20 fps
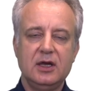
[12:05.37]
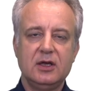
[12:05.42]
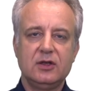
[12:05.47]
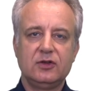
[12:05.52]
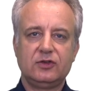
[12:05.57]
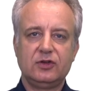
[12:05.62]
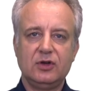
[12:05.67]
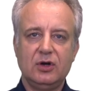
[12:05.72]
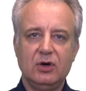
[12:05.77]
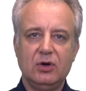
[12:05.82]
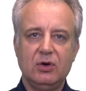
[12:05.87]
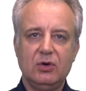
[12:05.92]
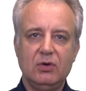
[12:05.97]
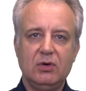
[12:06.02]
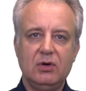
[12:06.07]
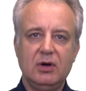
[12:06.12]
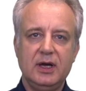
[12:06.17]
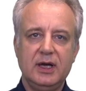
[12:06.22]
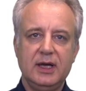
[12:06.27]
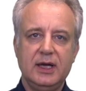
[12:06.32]

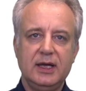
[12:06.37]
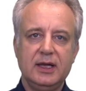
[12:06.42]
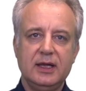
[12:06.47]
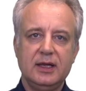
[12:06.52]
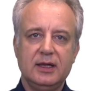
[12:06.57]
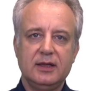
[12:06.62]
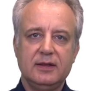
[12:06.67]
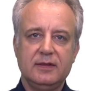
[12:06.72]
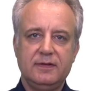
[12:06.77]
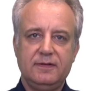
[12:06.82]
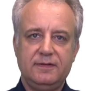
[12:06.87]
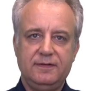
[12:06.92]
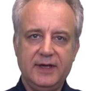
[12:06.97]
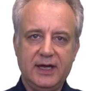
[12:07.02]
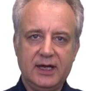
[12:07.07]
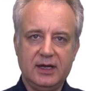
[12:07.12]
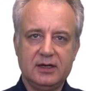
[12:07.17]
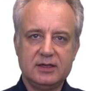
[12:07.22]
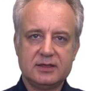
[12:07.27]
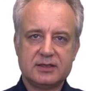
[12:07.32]
So
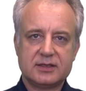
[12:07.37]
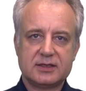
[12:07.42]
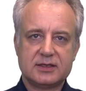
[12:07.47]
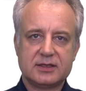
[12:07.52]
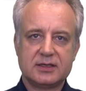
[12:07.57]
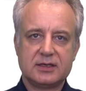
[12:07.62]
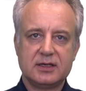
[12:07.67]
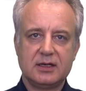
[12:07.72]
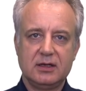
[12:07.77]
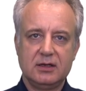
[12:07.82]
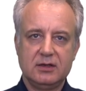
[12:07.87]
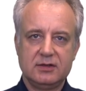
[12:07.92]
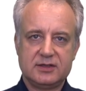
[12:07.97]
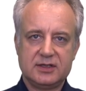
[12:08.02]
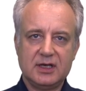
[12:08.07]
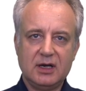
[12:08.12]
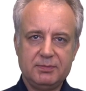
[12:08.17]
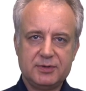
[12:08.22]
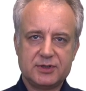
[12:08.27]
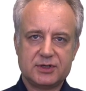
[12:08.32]
this
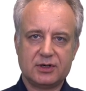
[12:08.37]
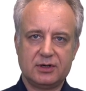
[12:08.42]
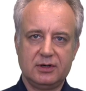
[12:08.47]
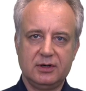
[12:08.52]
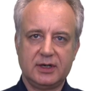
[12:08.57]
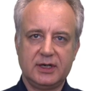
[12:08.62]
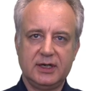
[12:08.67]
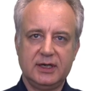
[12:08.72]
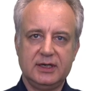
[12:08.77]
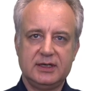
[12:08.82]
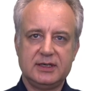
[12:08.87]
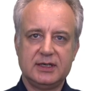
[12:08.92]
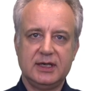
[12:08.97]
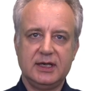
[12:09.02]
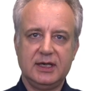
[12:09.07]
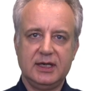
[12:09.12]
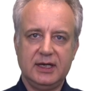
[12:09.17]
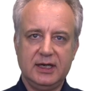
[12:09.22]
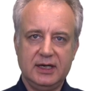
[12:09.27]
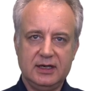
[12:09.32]
subcircuit
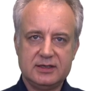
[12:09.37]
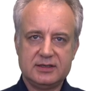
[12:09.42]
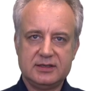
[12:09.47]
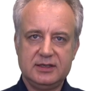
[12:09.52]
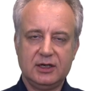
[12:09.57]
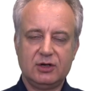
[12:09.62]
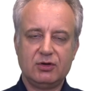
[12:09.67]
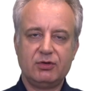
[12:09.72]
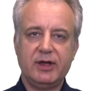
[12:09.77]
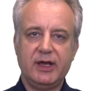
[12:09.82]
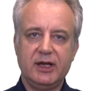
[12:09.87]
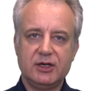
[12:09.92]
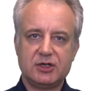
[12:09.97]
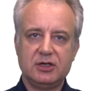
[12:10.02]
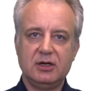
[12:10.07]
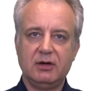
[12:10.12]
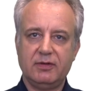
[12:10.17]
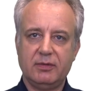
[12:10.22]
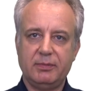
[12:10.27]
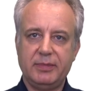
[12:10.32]
is the
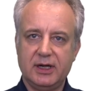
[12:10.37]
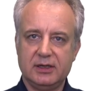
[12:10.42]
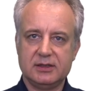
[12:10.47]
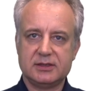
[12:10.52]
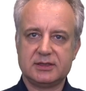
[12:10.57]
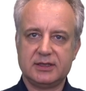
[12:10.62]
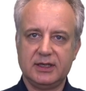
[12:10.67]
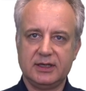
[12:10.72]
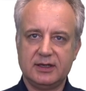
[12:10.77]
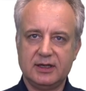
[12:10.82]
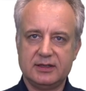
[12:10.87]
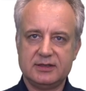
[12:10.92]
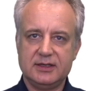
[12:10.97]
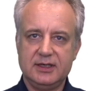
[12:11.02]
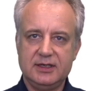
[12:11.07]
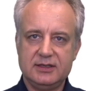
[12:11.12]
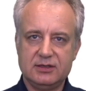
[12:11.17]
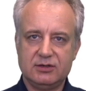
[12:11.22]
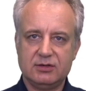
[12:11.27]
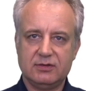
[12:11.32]
creation of a Bell state. That's
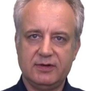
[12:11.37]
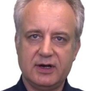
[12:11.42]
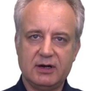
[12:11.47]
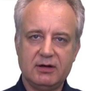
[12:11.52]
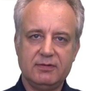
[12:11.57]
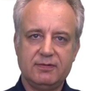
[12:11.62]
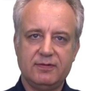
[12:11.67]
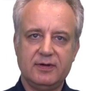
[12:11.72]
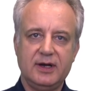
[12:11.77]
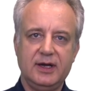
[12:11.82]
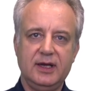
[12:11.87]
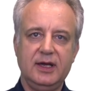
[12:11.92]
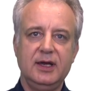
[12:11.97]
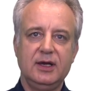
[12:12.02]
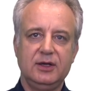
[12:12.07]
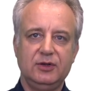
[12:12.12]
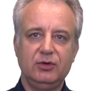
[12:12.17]
easy to verify.